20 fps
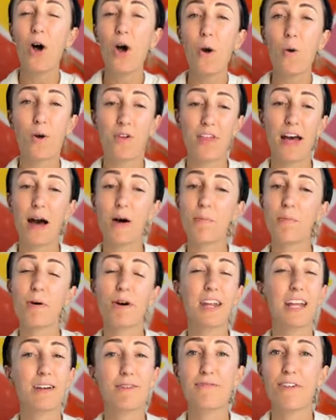without
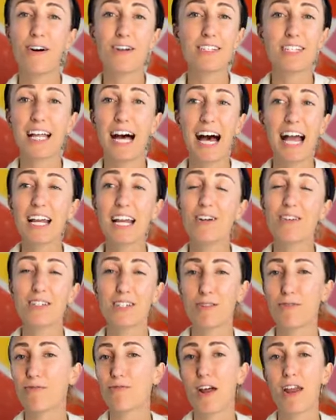putting false idols
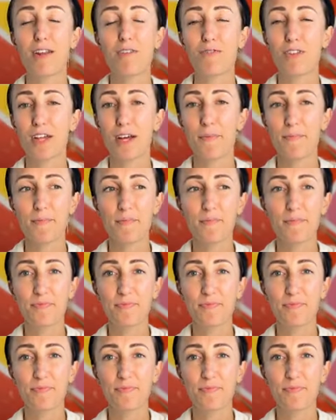in front of them.